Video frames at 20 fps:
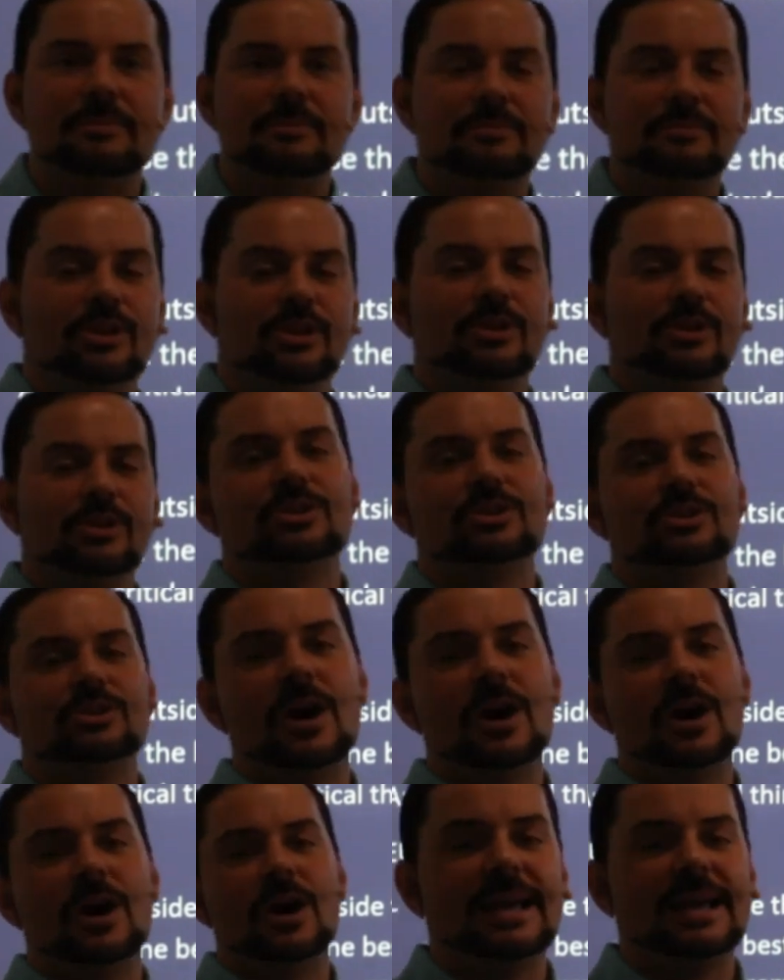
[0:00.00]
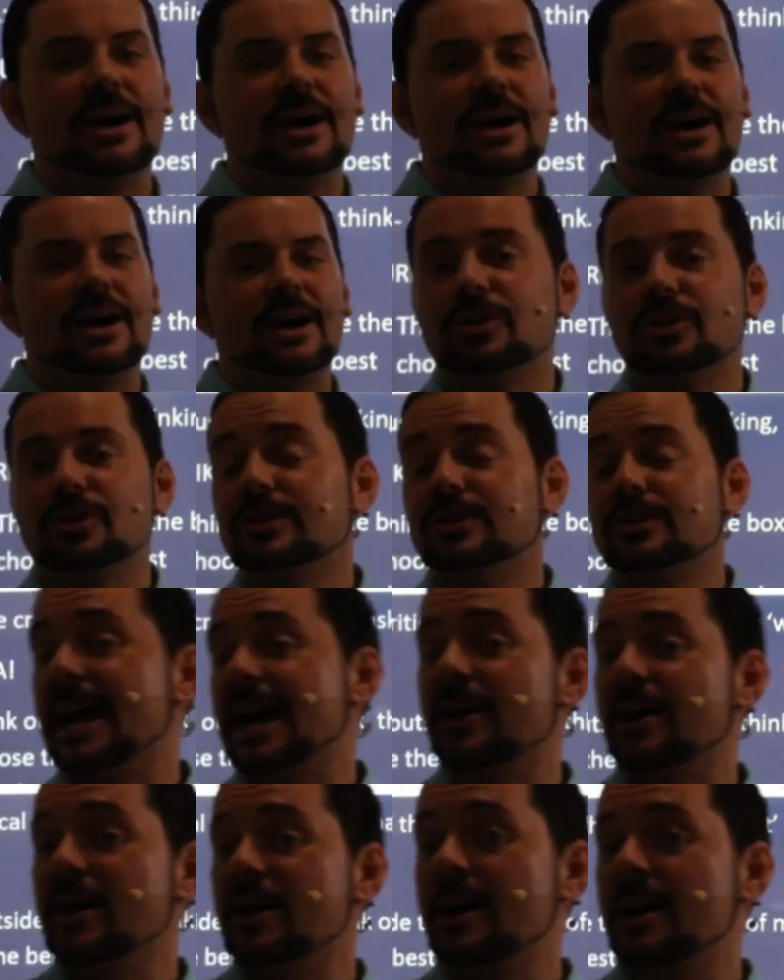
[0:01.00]
your top down and your down
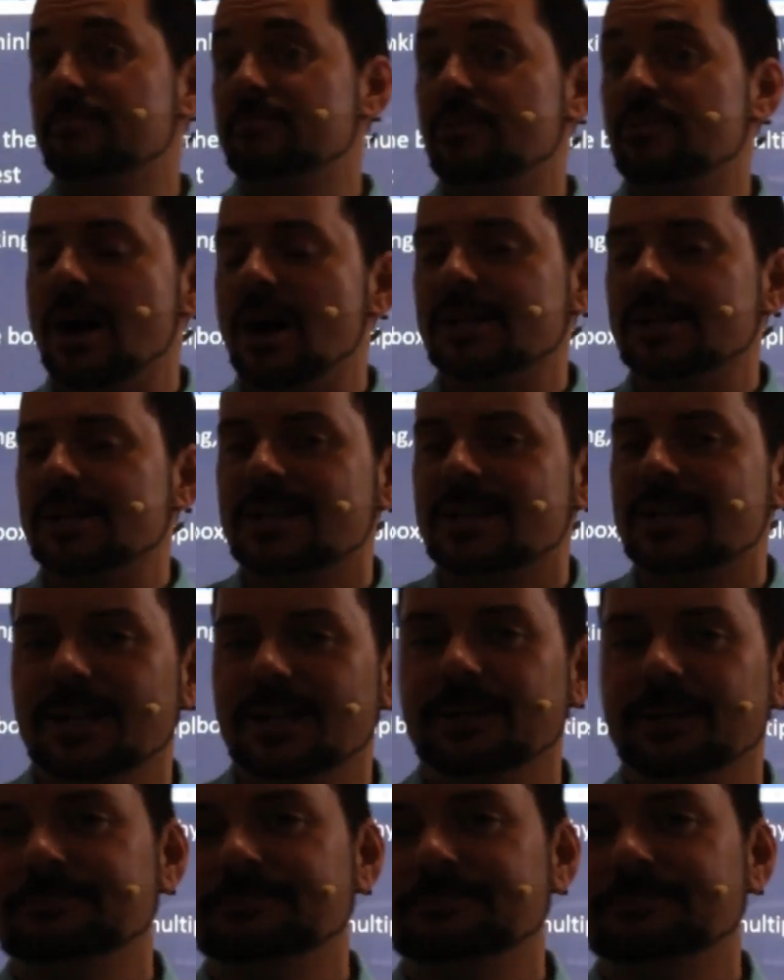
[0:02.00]
up processing?